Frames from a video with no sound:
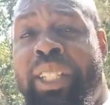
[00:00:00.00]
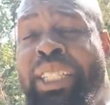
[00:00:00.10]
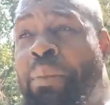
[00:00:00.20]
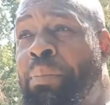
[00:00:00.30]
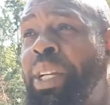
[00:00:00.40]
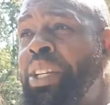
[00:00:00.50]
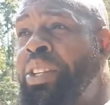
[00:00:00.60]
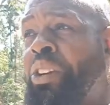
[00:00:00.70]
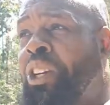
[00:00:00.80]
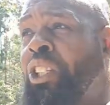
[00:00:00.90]
dominion
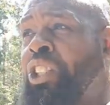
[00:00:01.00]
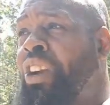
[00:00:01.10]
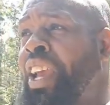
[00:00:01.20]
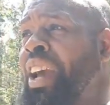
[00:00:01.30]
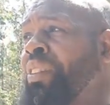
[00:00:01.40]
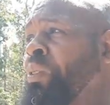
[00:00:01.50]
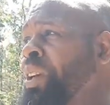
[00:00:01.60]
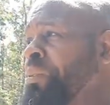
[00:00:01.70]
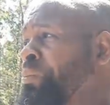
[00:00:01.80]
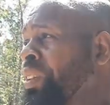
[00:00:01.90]
you're gonna start having
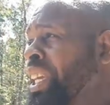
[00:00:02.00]
when